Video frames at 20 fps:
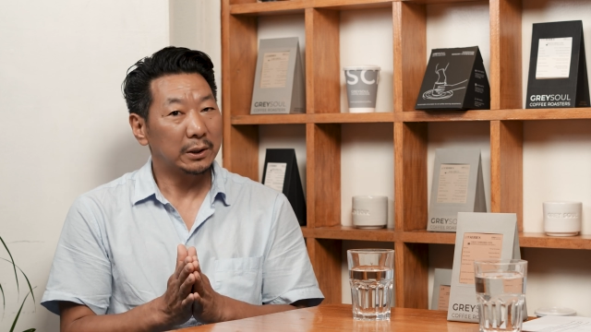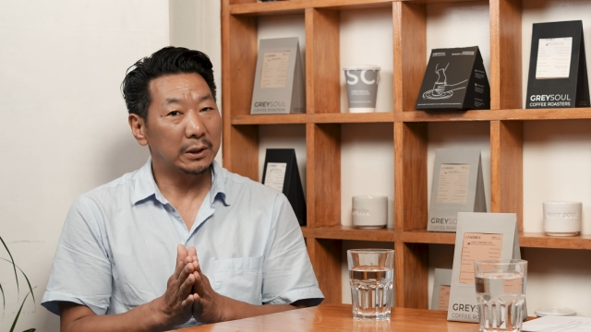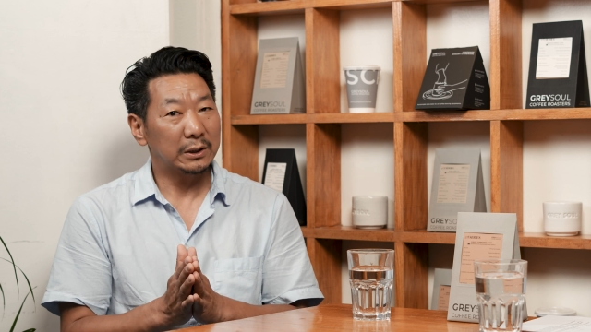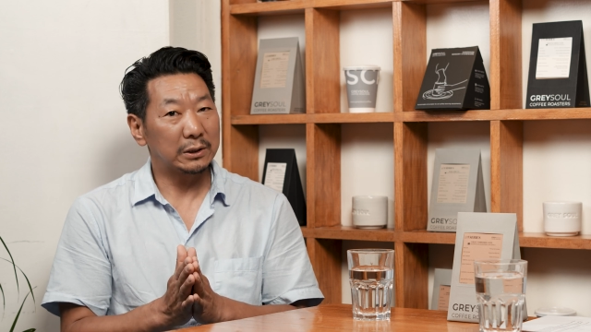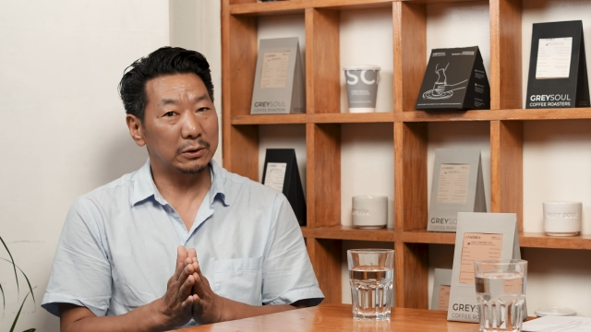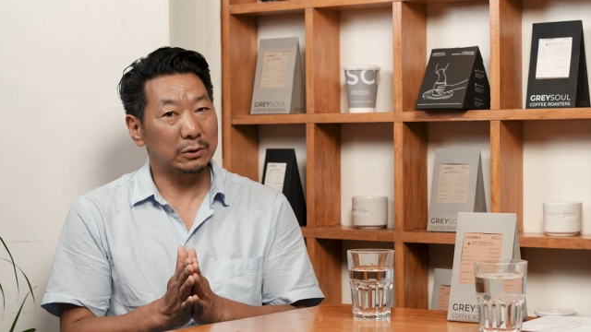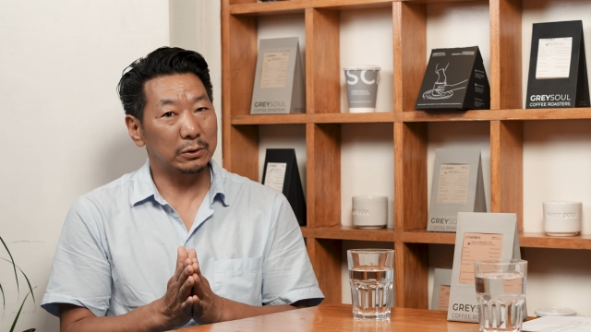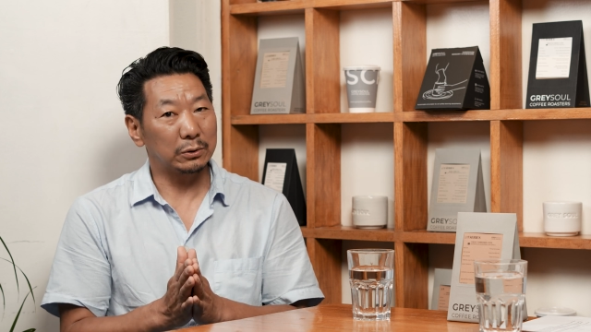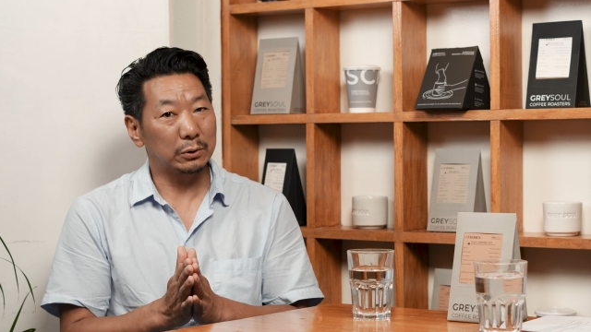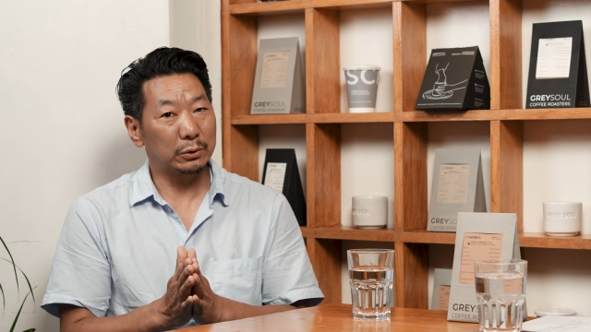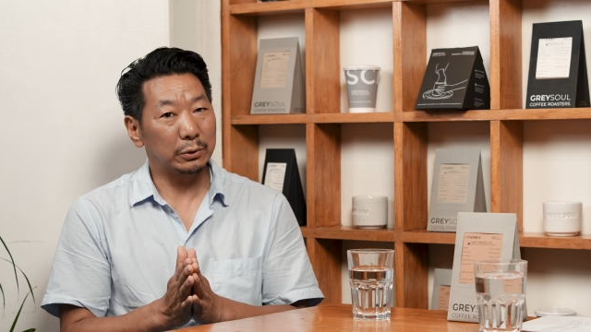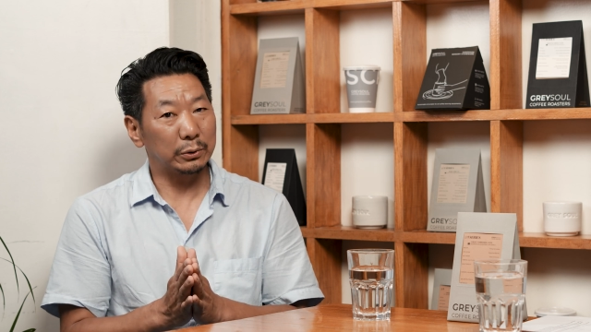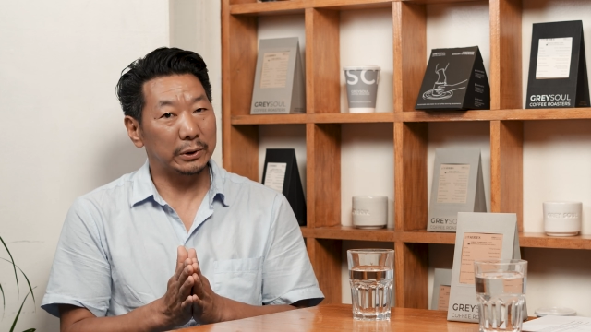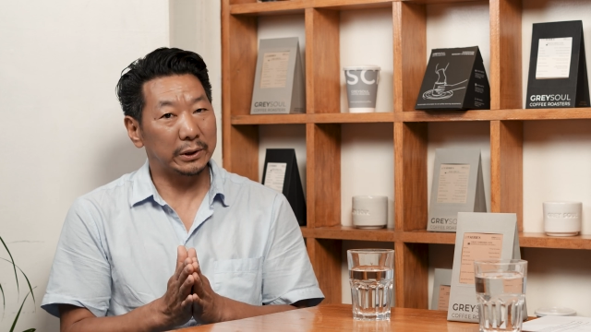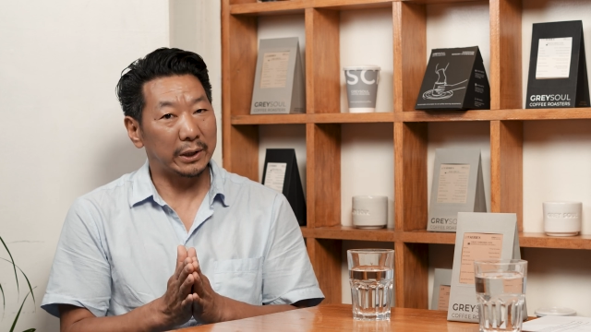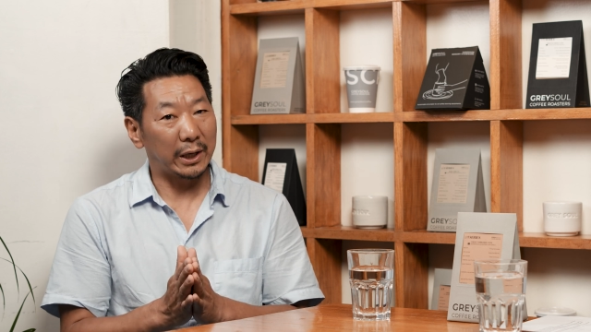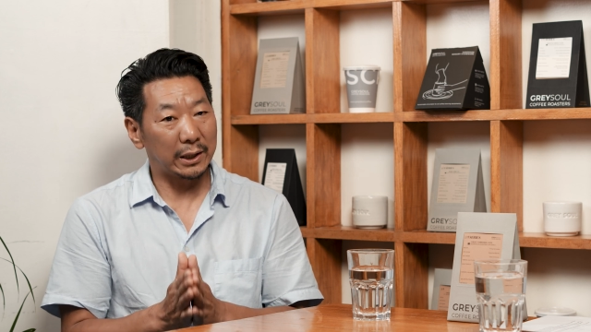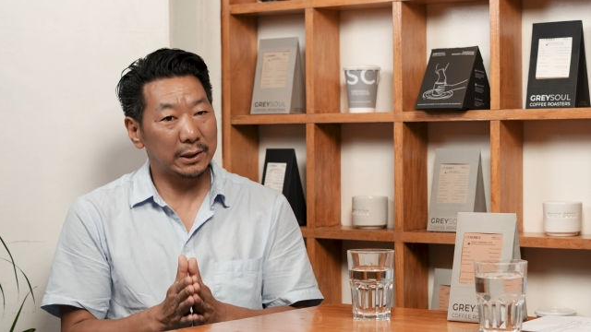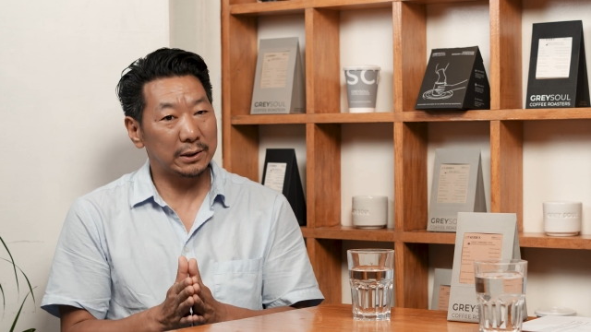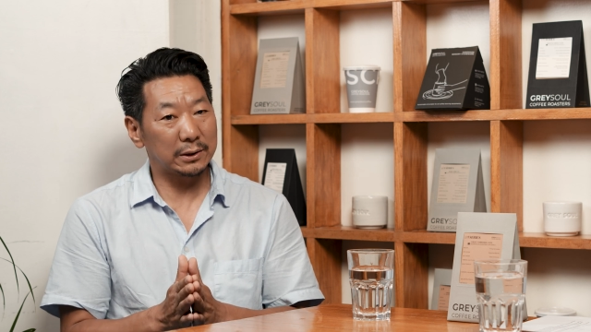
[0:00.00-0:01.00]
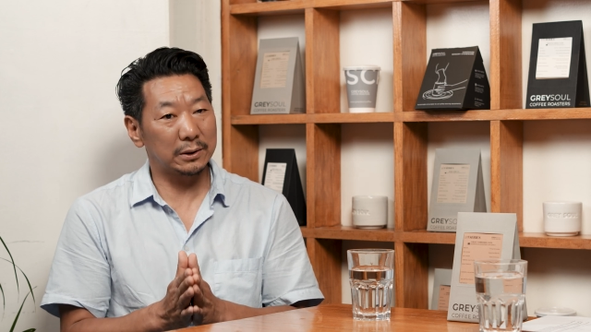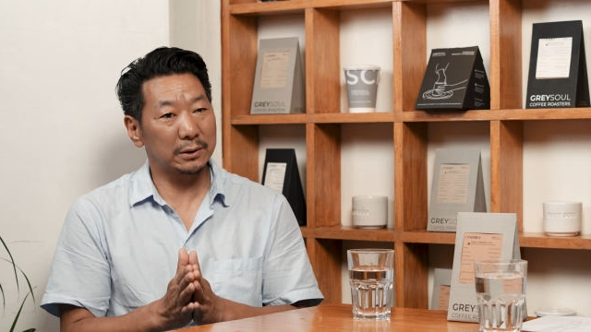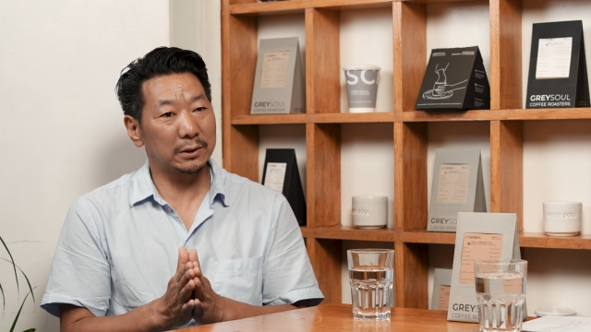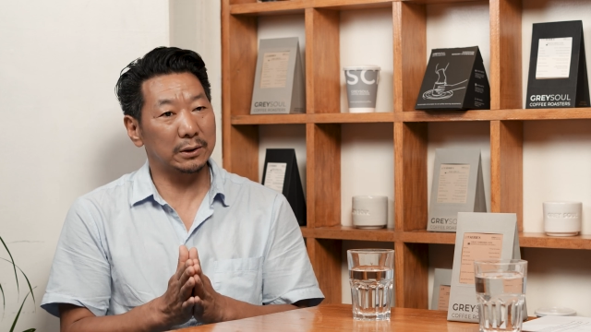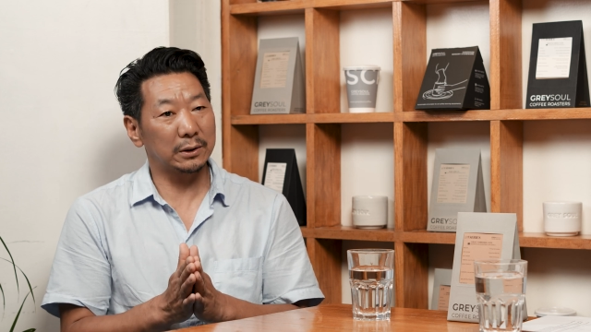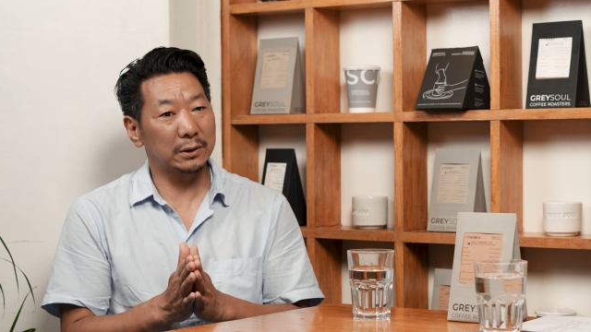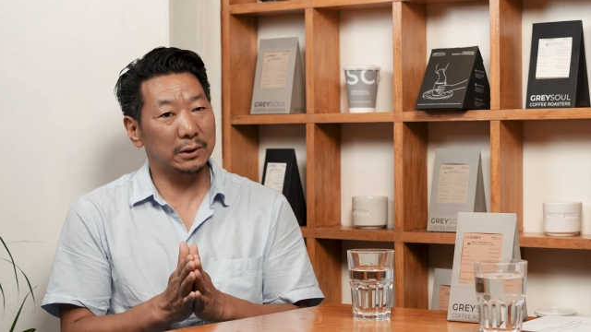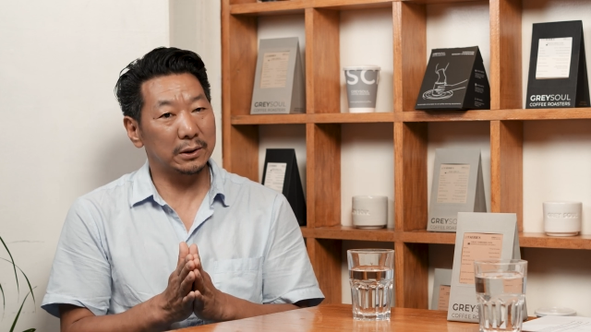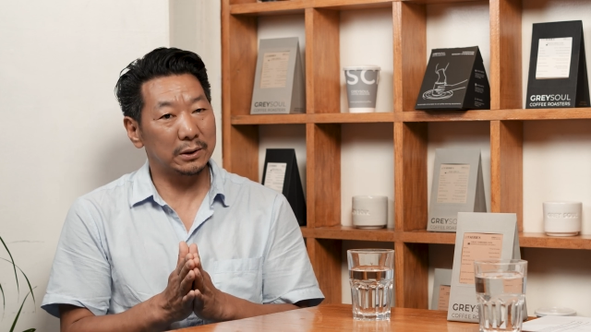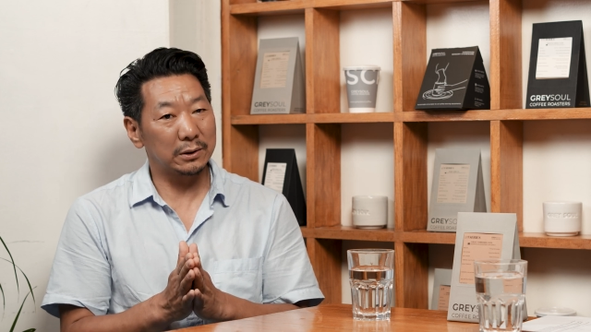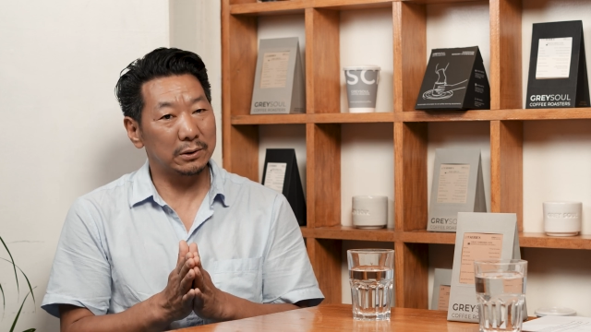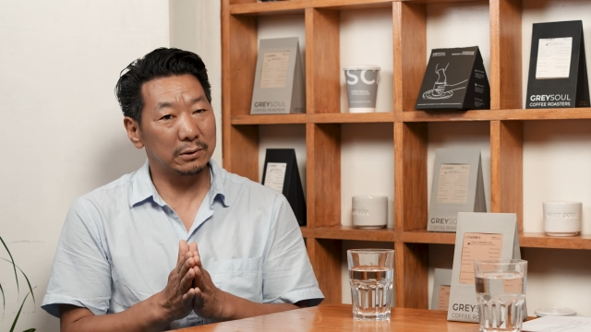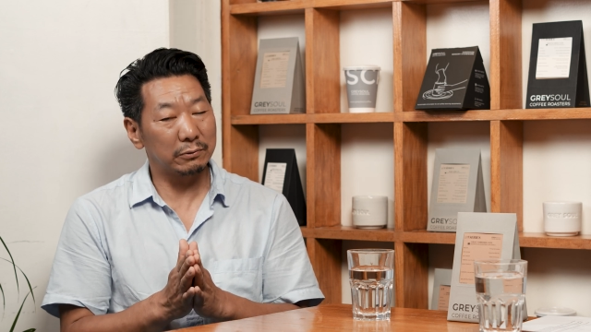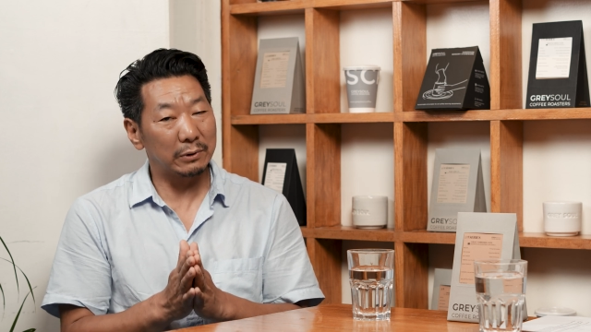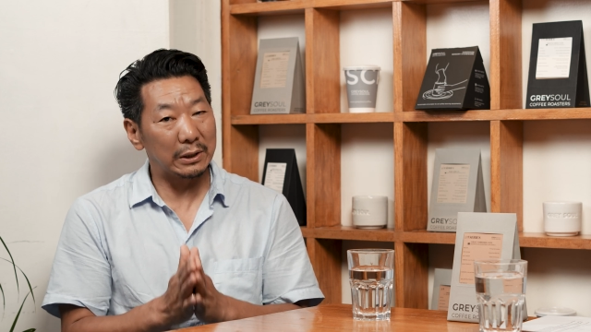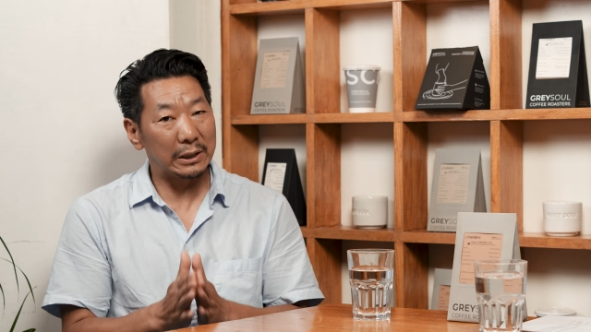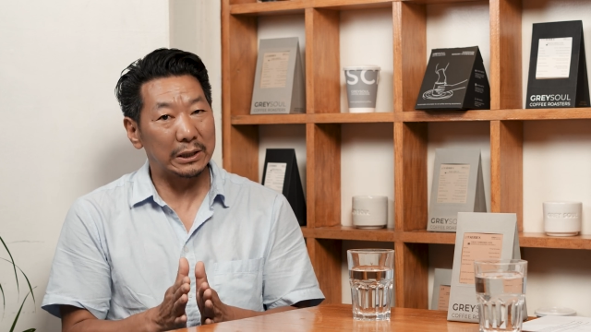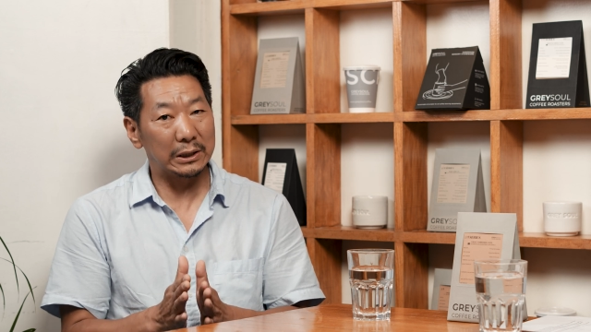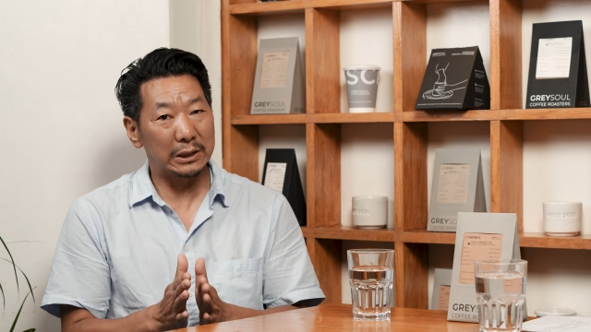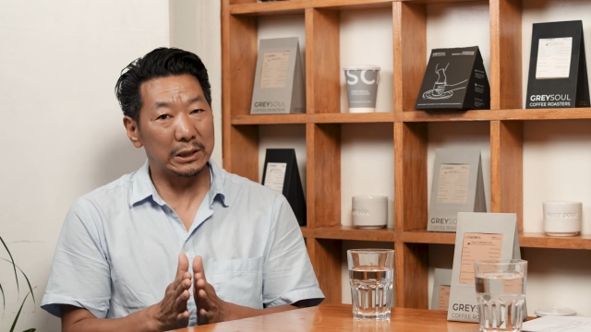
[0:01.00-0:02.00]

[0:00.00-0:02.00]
So that really